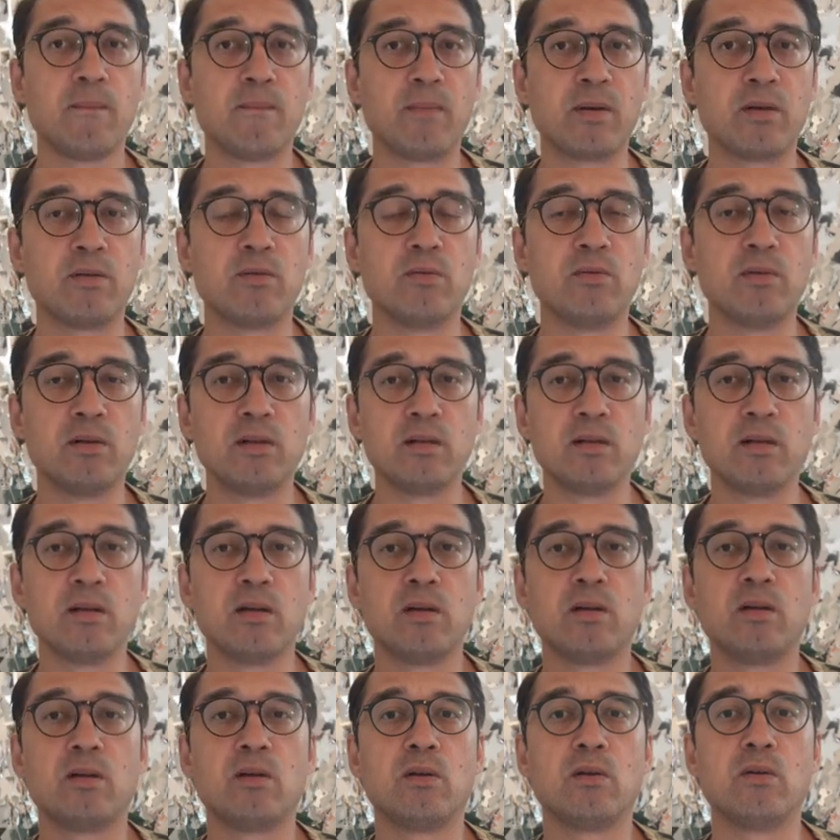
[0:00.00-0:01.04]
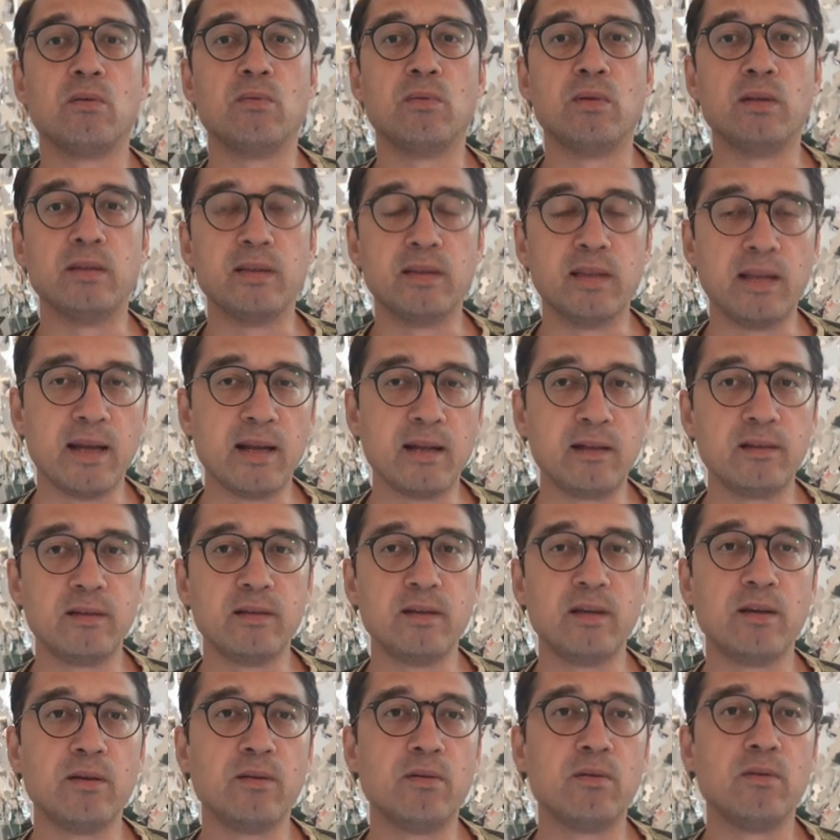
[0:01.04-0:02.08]
but Google will nail
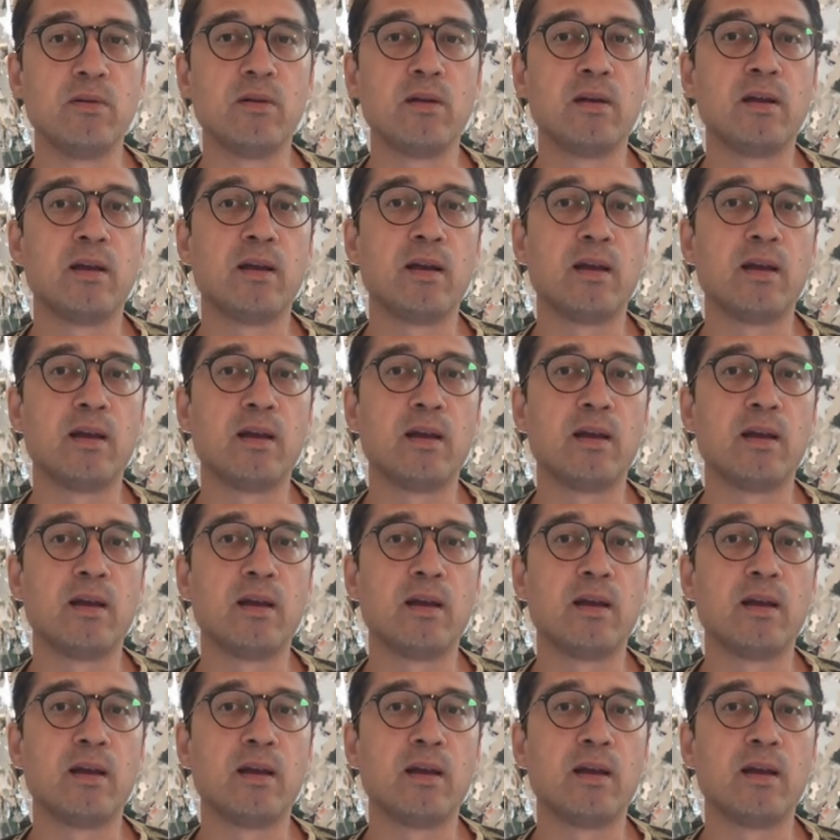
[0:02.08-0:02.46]
you.